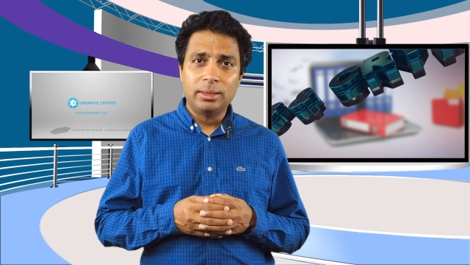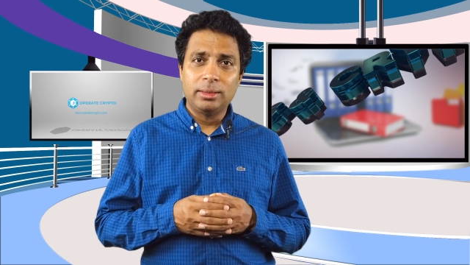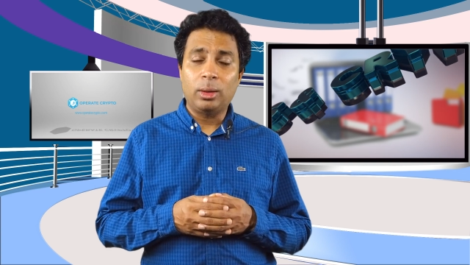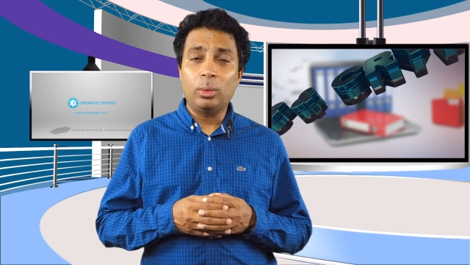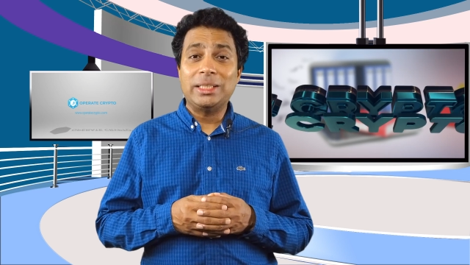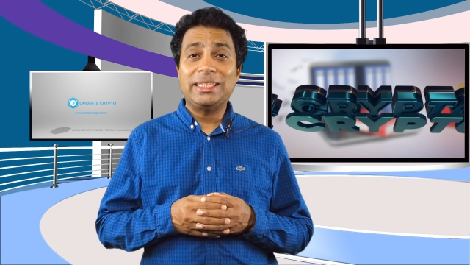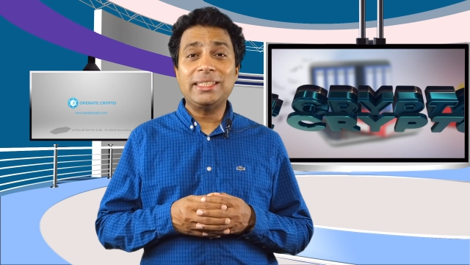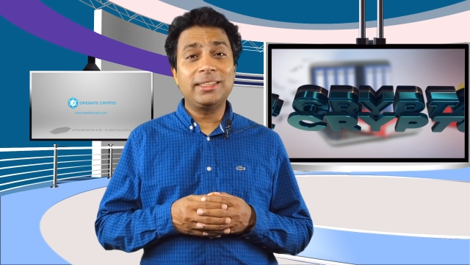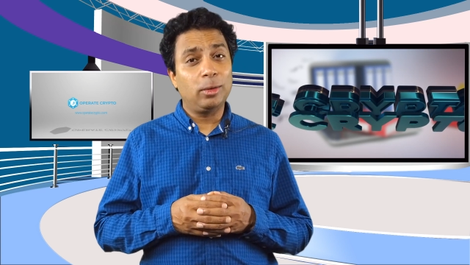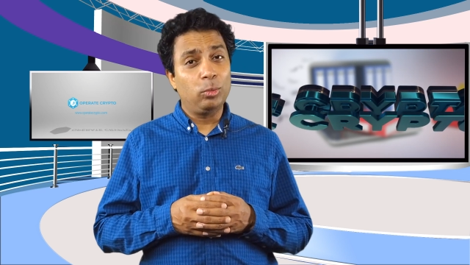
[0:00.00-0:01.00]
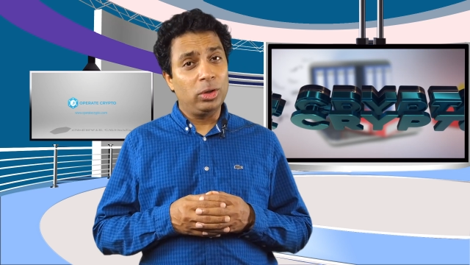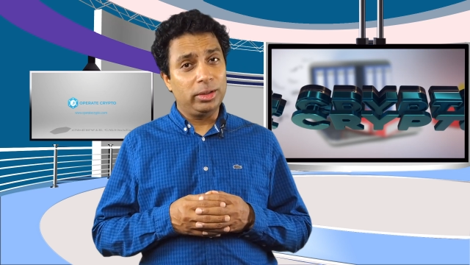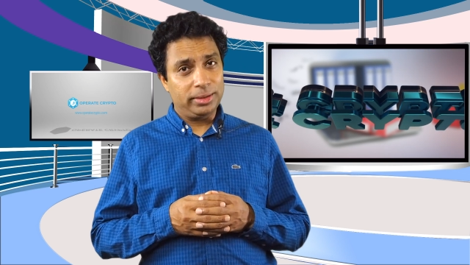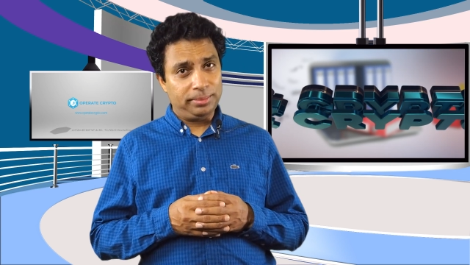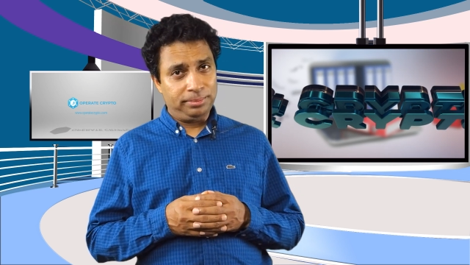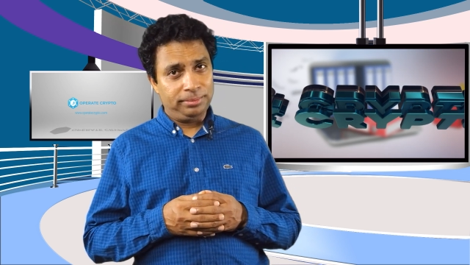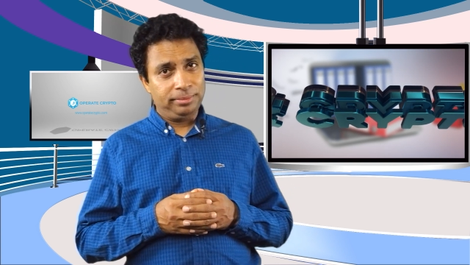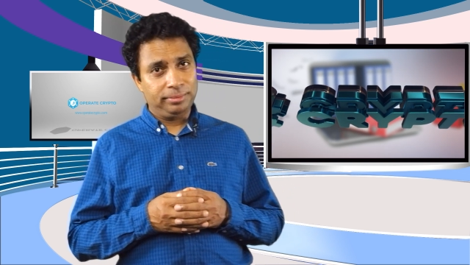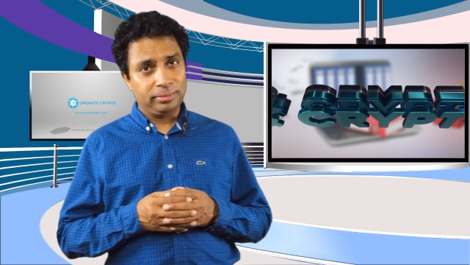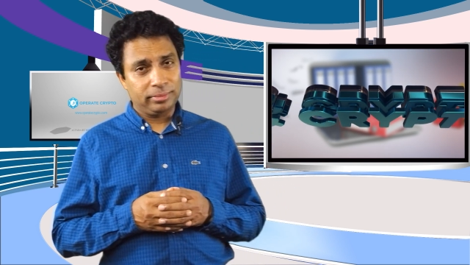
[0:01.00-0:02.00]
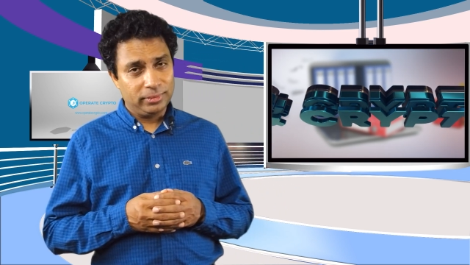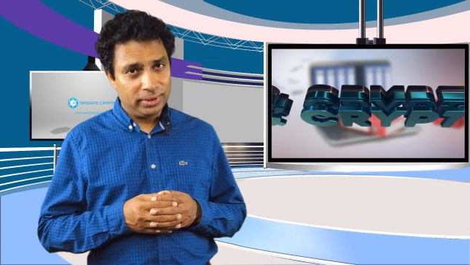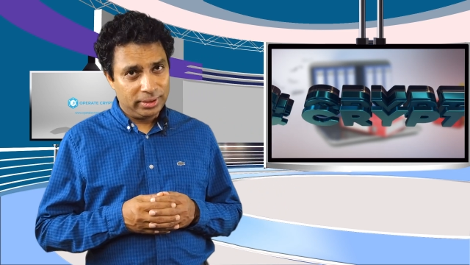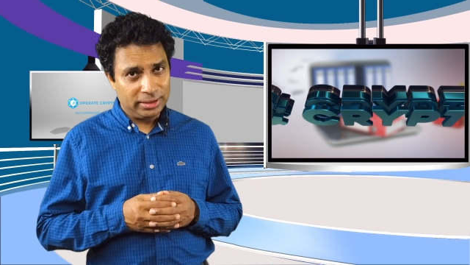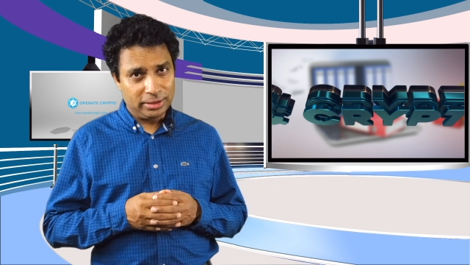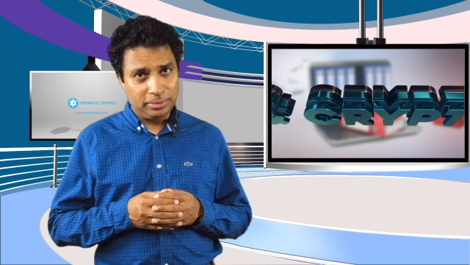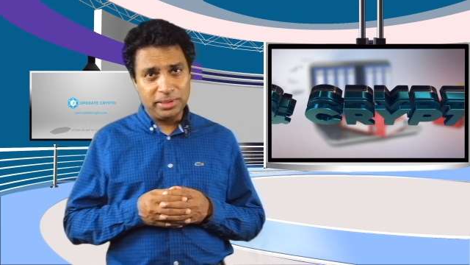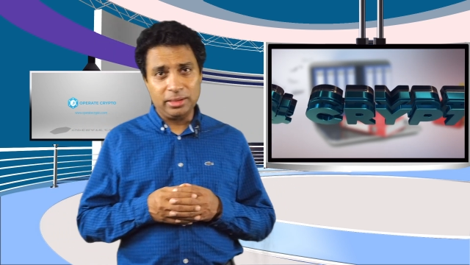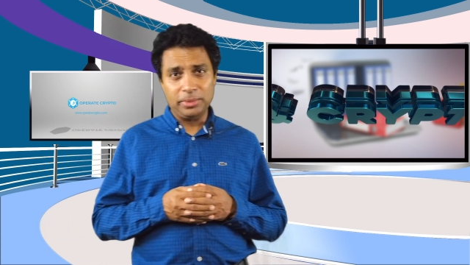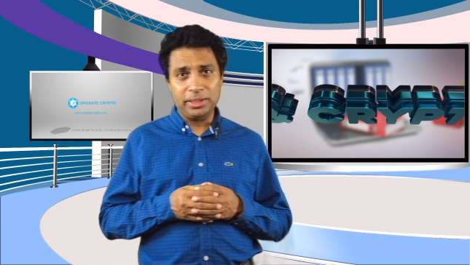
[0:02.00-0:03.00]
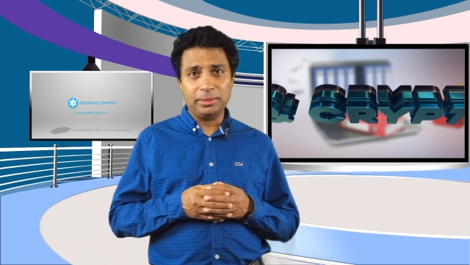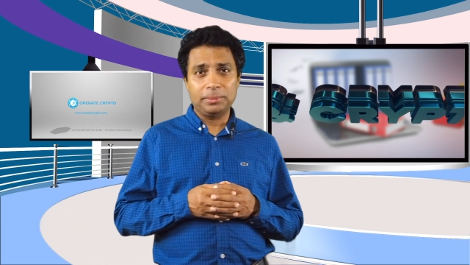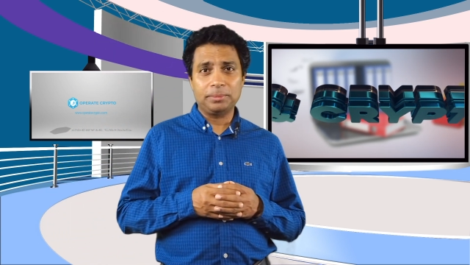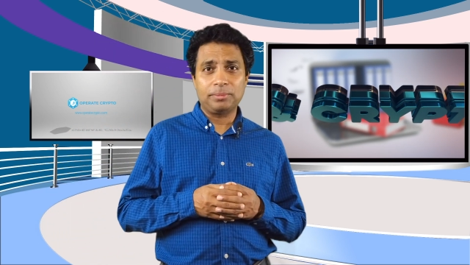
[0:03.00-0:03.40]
Now in digital world, this is becoming